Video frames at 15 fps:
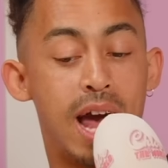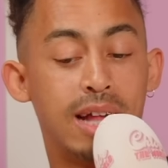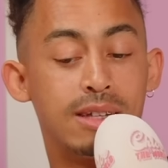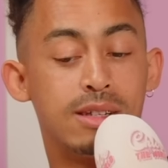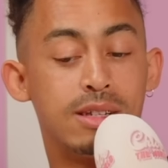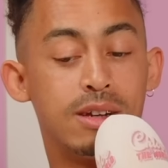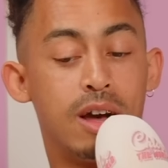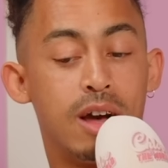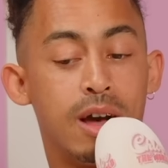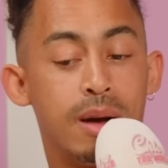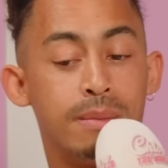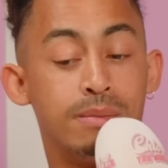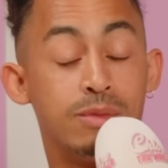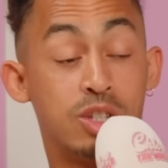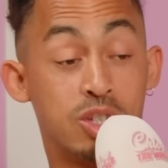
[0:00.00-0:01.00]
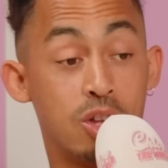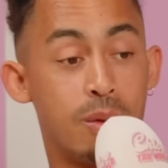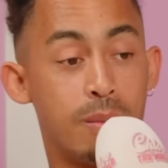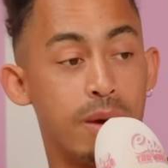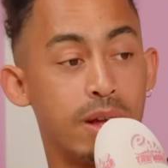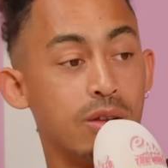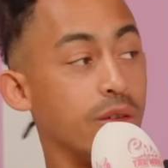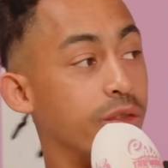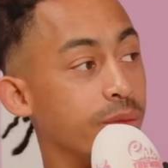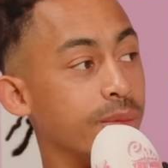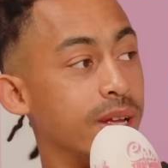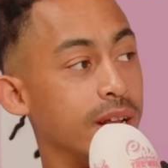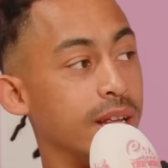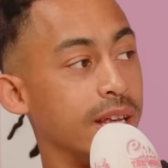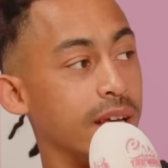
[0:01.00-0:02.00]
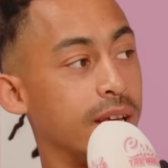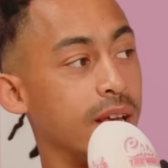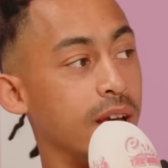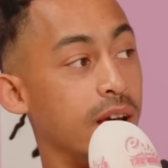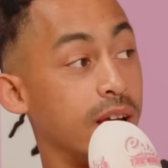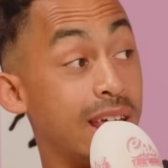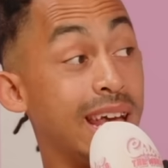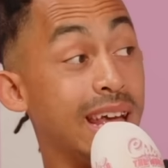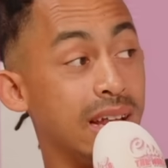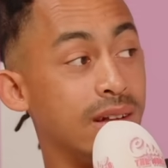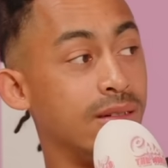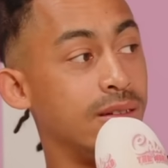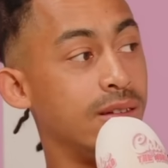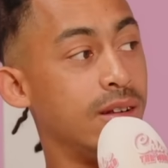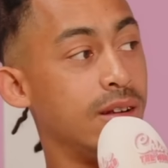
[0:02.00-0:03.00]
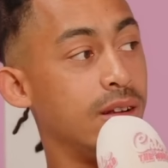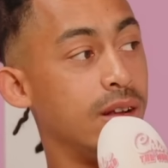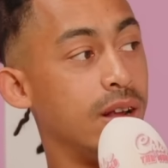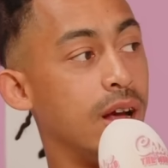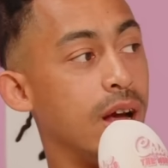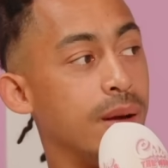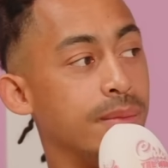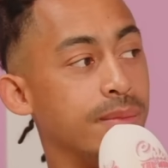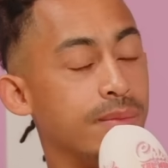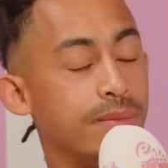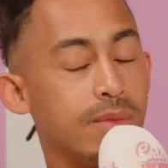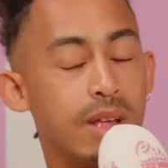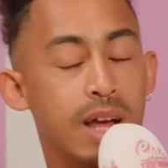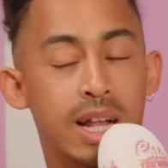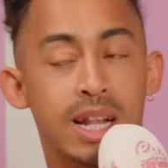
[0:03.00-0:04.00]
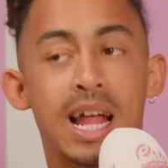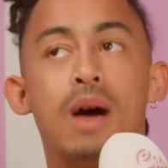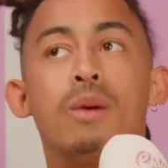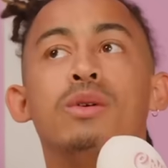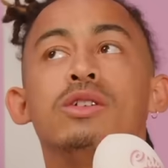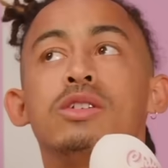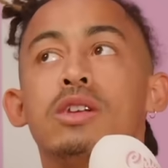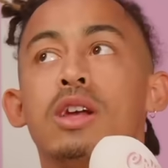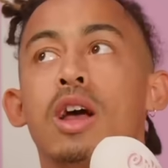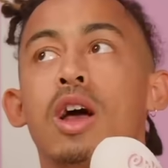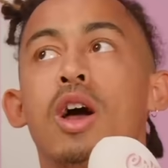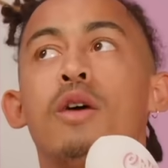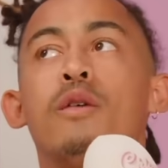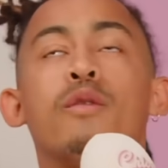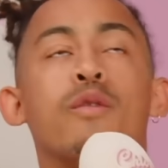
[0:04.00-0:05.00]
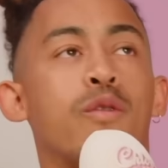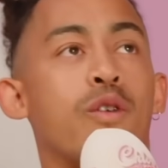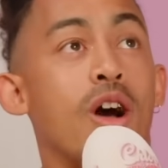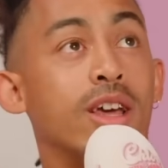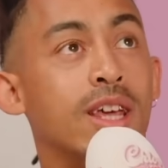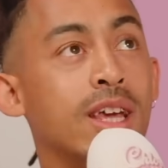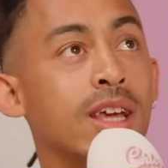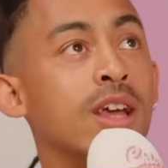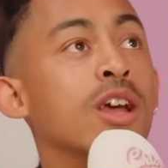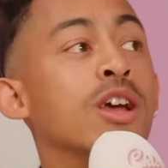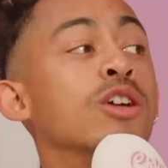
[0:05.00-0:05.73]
to stop my dog from killing a kitten. And that was fucking